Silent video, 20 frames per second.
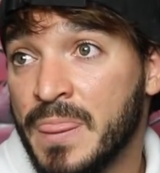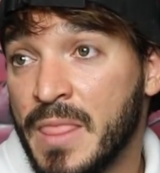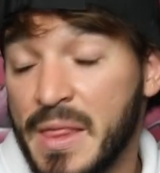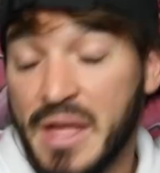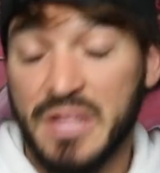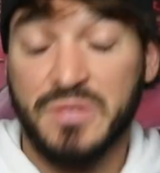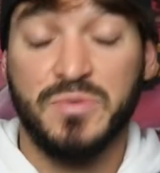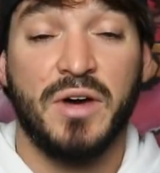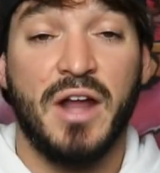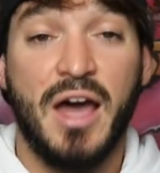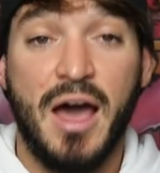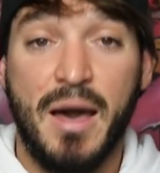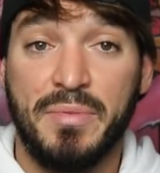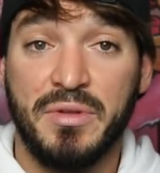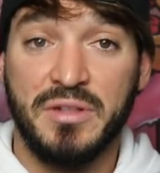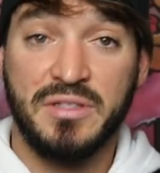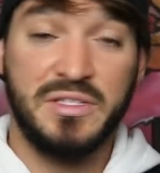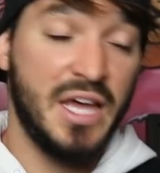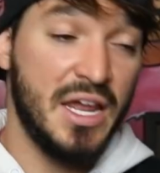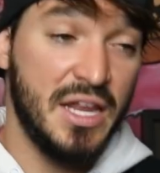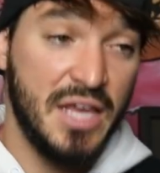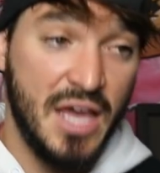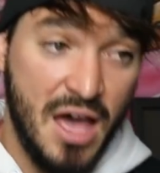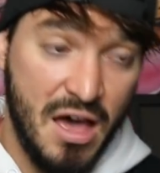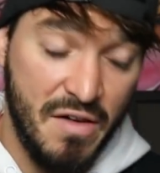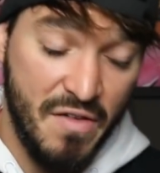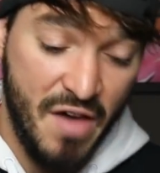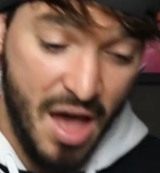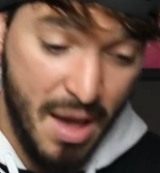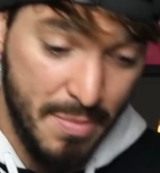And that's what happened. Denny
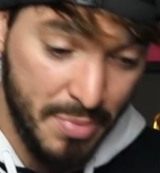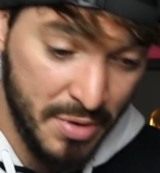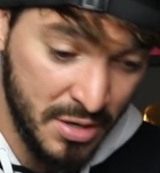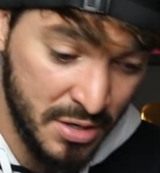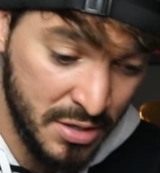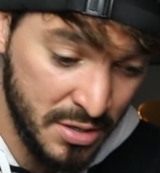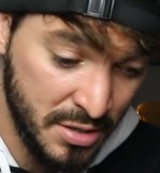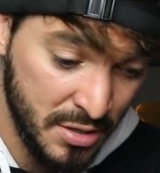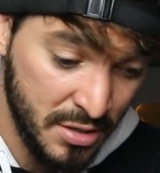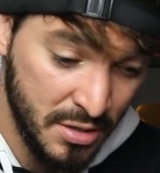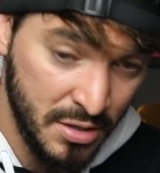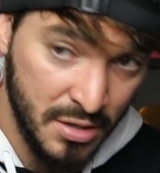Ave happened.